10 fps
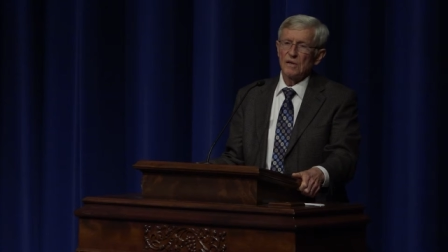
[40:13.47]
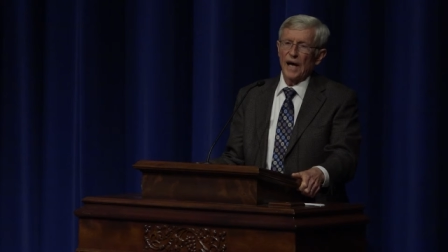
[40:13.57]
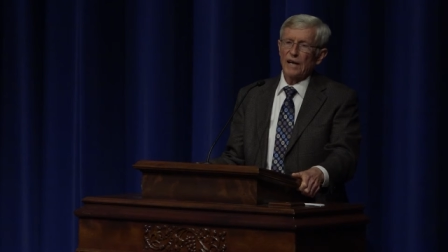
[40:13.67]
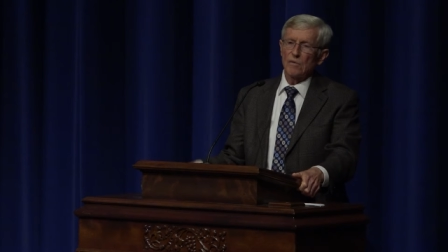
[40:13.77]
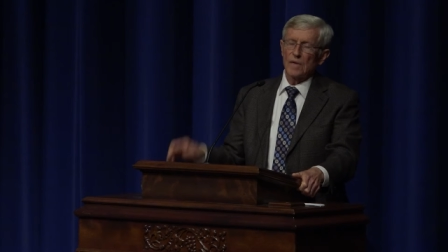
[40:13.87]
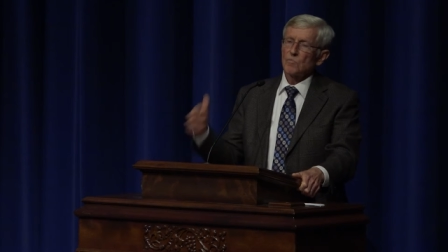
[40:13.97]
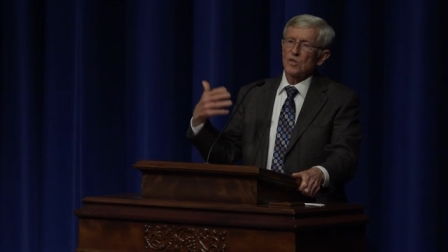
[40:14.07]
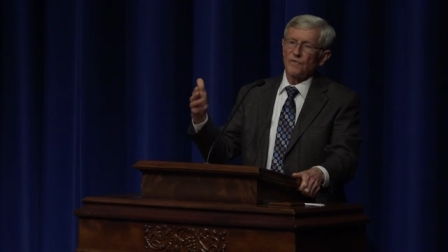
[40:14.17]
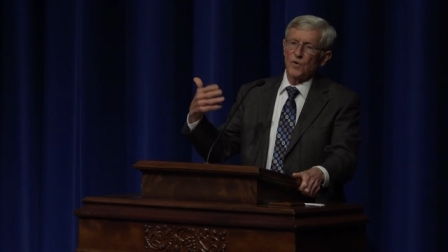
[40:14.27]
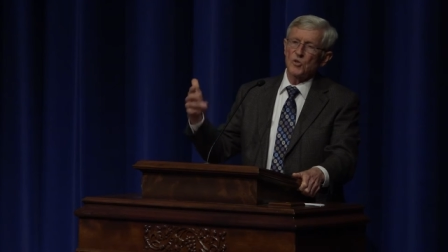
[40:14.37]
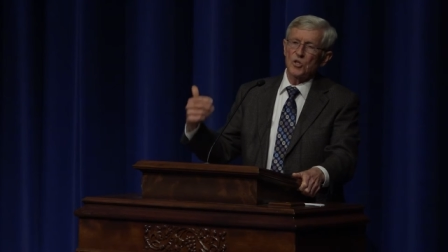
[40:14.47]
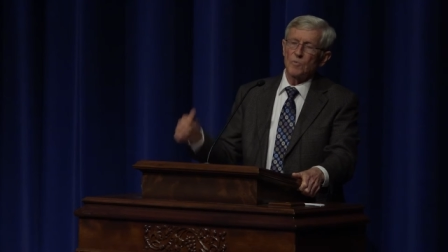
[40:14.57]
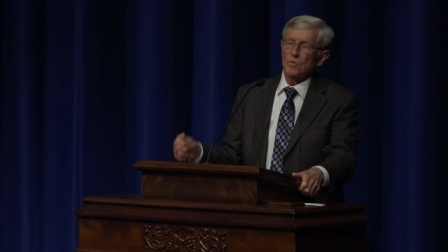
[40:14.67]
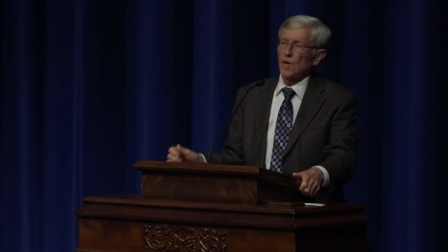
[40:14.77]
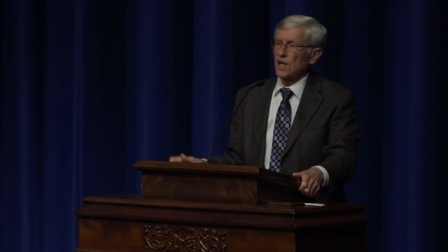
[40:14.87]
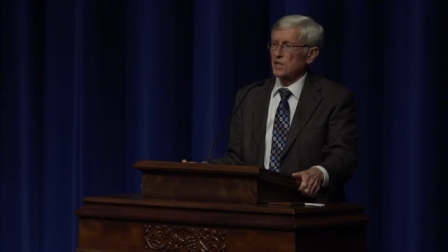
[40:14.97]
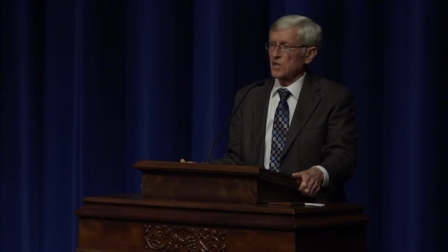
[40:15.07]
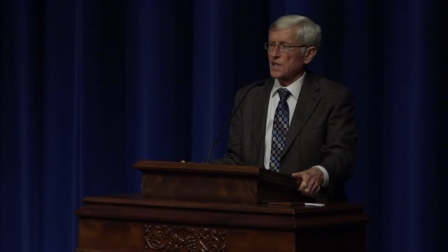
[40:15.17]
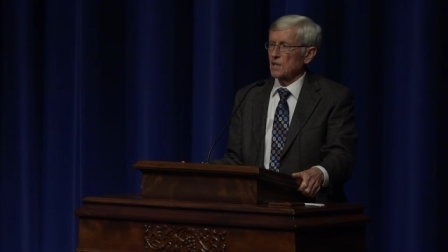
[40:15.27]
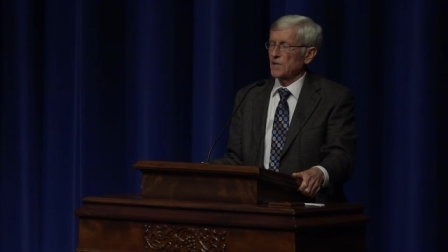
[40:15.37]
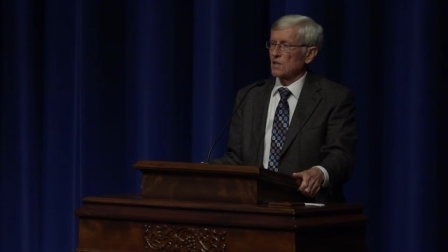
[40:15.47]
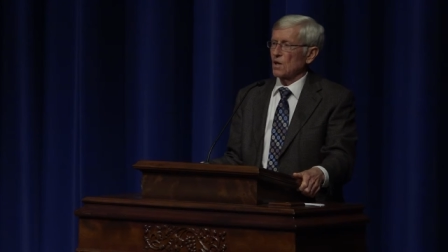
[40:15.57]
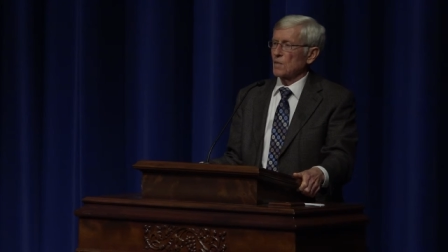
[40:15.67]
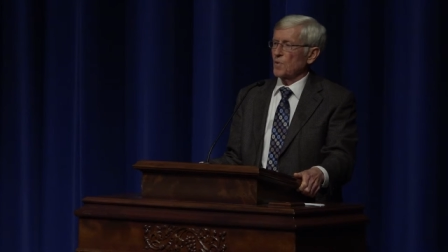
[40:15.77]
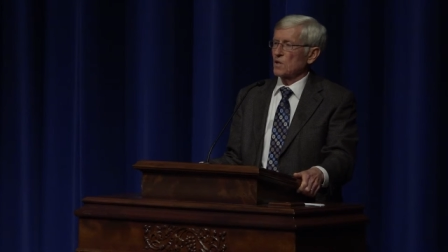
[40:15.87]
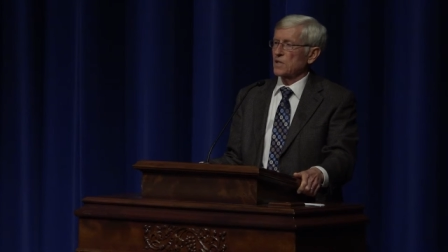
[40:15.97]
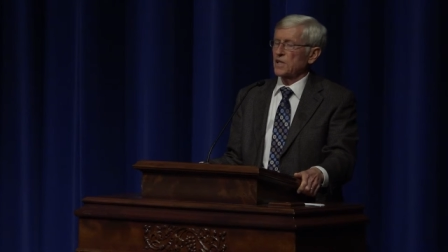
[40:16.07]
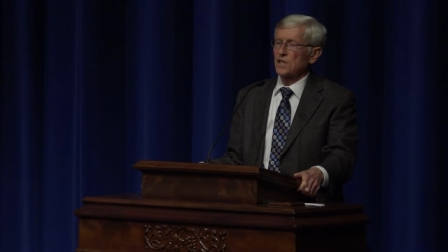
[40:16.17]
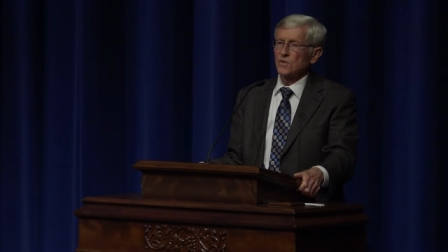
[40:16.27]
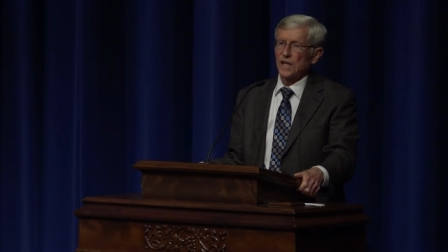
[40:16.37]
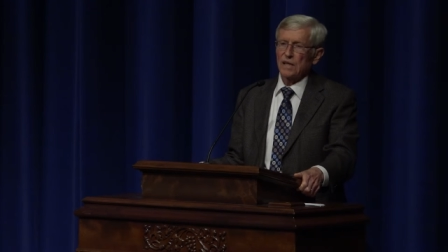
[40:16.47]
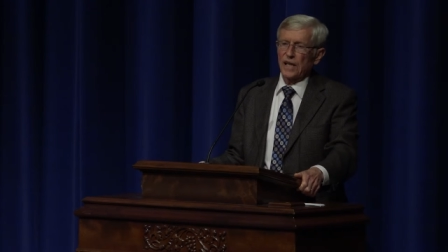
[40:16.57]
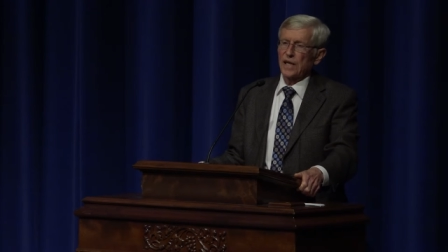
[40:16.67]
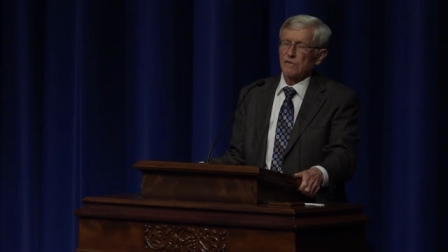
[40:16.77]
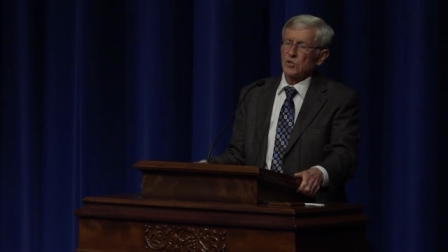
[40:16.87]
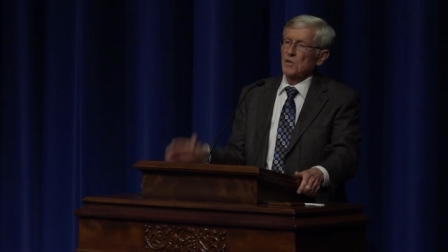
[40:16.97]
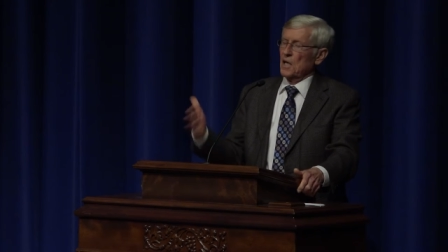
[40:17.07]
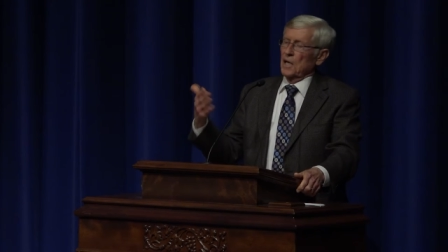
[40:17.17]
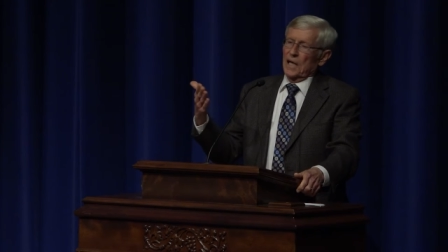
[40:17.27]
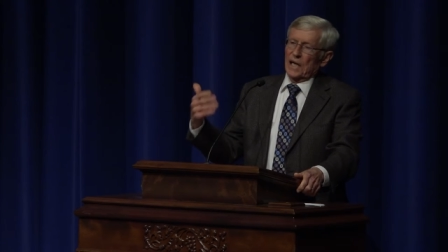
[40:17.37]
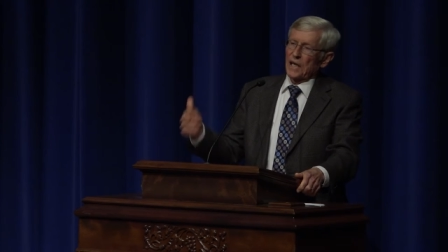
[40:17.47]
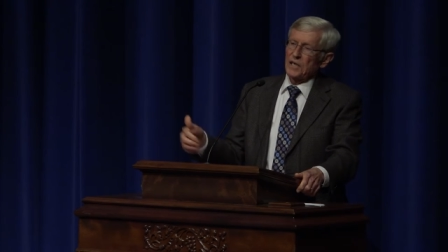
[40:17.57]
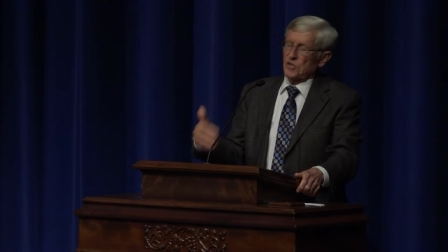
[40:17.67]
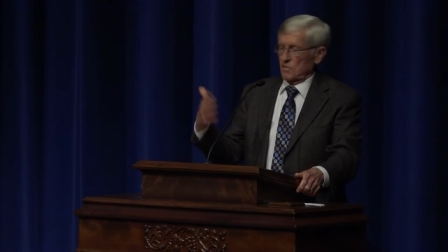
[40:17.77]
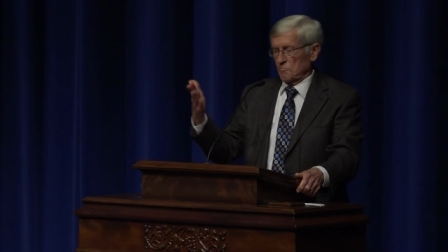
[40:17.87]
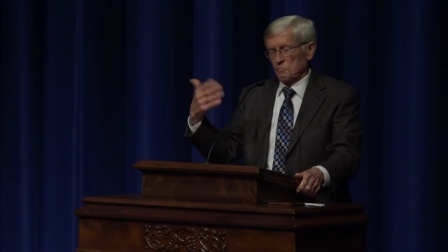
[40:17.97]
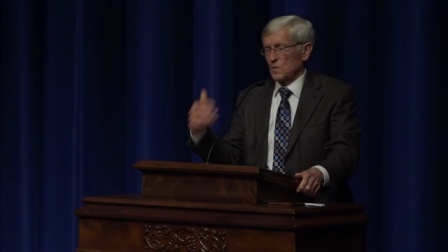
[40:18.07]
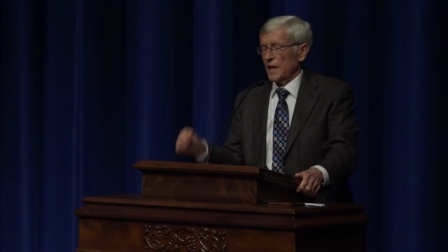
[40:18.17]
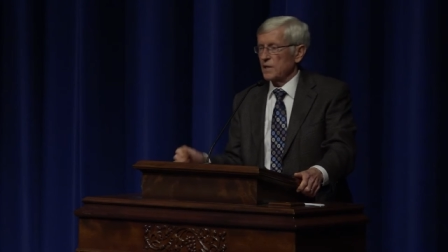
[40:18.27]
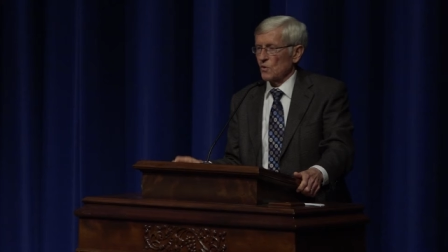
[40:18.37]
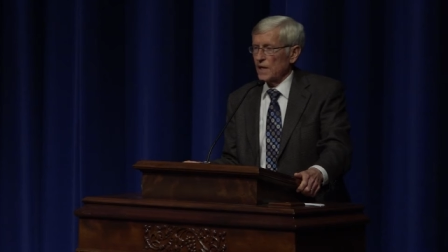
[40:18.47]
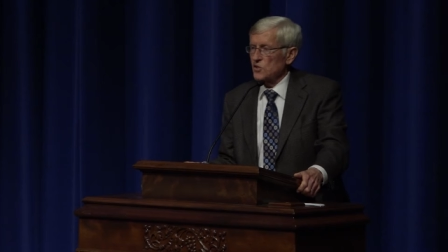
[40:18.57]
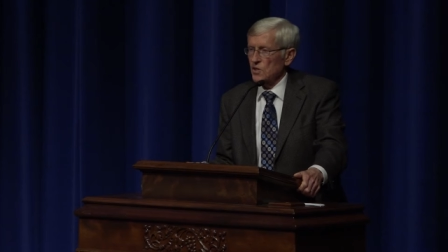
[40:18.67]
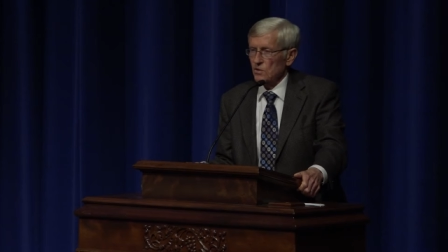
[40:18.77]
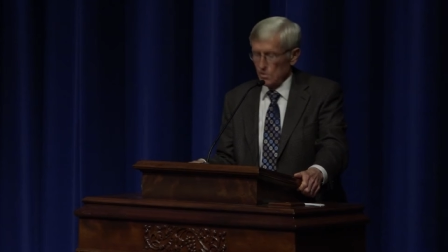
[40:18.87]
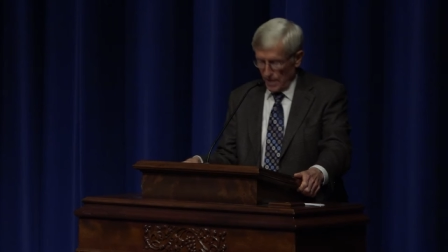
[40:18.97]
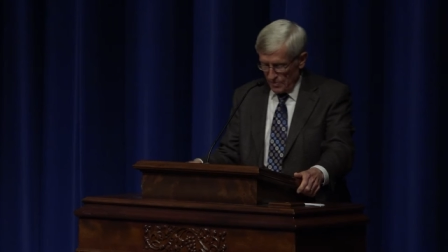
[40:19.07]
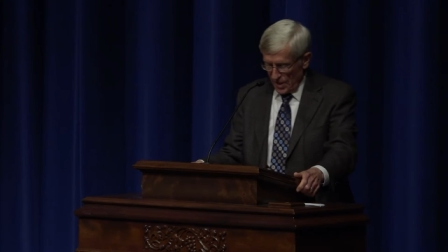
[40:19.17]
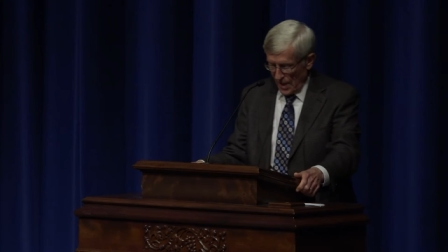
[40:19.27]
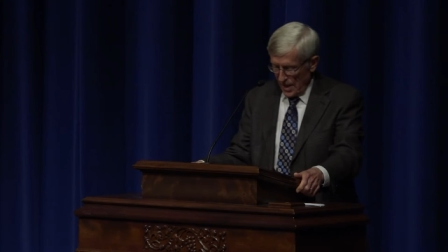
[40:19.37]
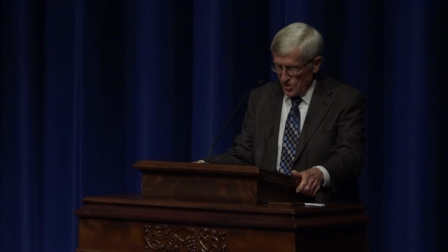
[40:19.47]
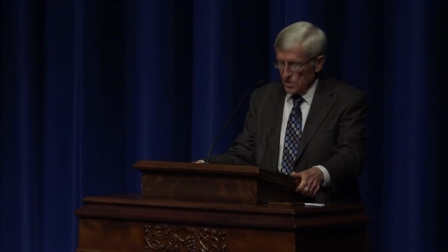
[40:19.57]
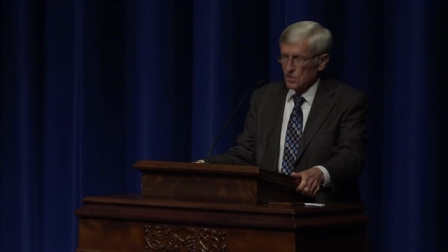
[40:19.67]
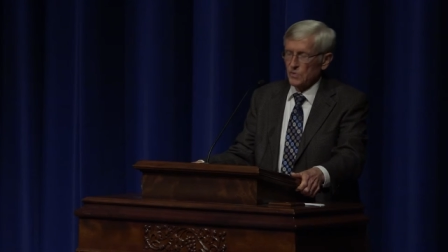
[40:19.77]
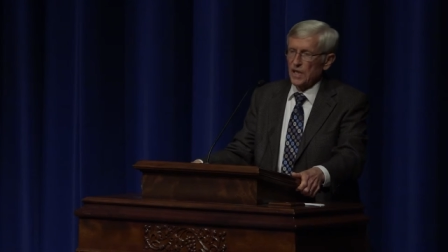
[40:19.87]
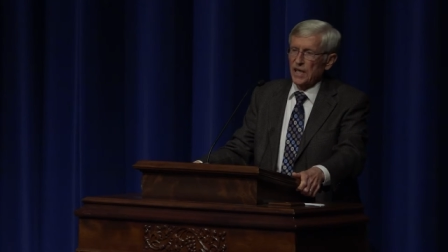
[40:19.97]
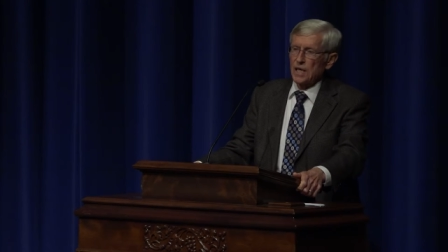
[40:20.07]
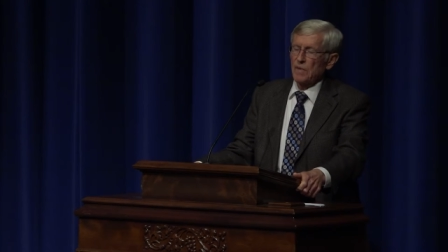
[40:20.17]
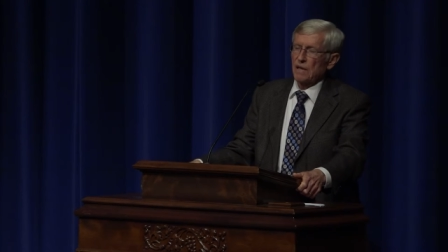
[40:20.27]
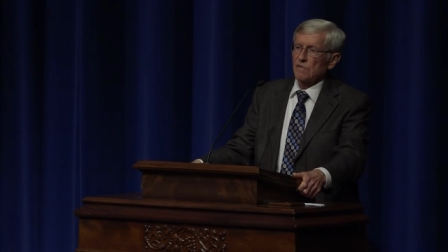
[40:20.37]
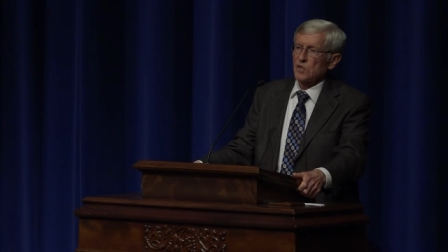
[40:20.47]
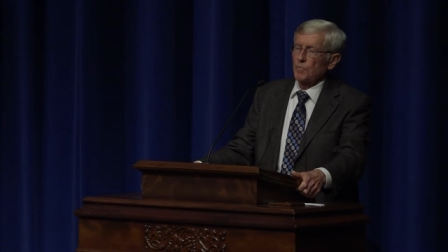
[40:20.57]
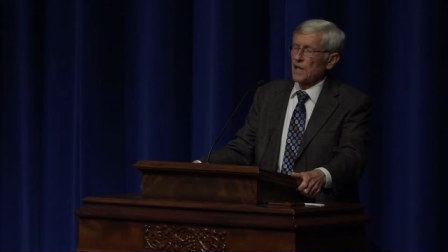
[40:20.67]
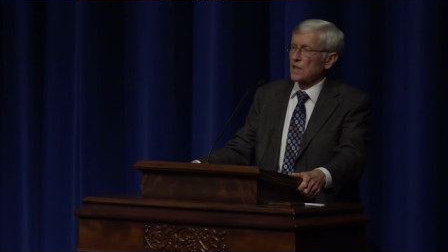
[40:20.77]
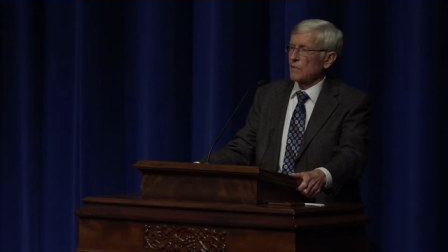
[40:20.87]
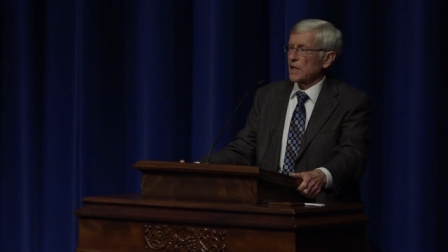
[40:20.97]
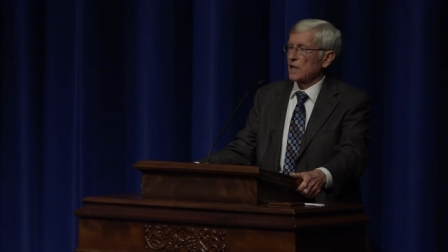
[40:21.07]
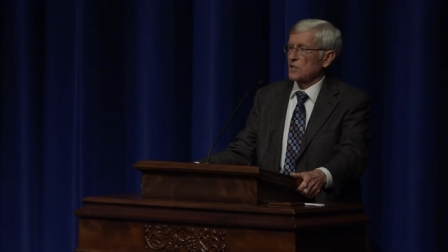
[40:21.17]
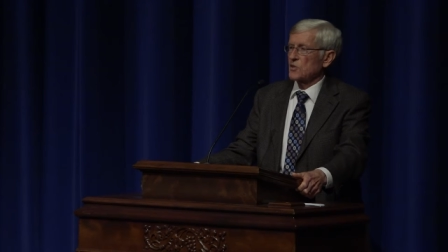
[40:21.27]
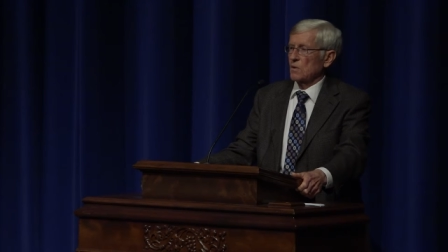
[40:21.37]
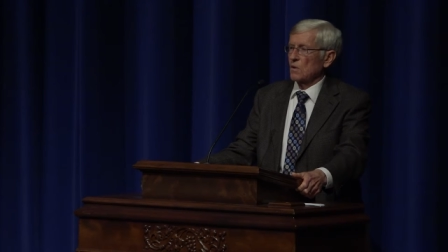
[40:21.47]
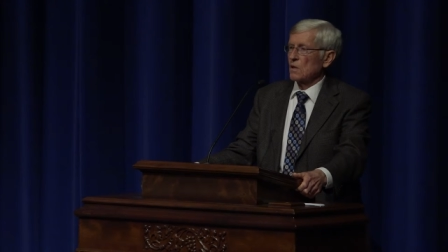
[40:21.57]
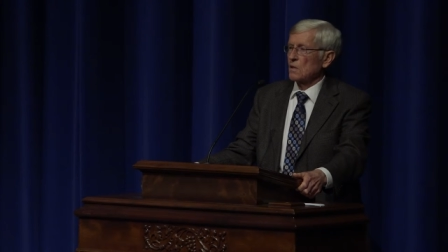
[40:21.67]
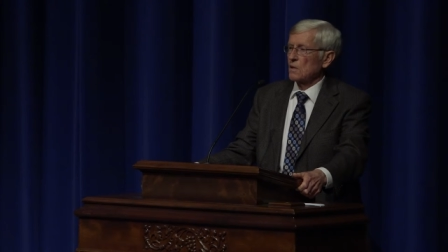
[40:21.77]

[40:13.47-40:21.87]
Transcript: I can remember the first supermarket that come into our part of the country. I think I was at least late grade school, maybe in high school when it came in. It was a Piggly Wiggly store.